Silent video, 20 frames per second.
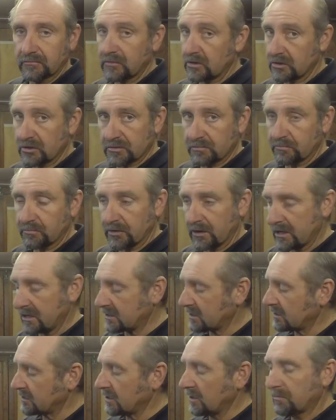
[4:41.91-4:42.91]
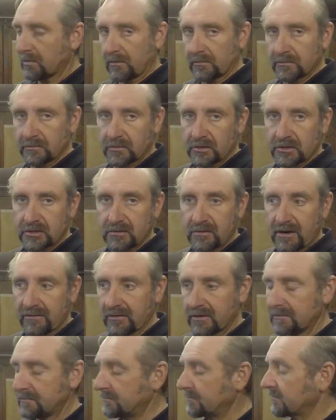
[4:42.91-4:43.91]
which is brilliant, no problem
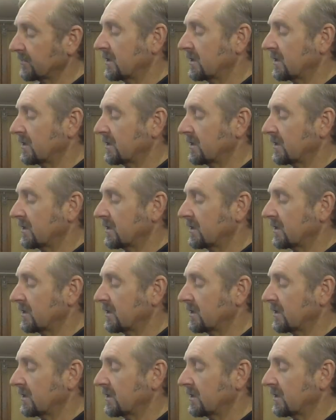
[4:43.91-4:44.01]
whatsoever.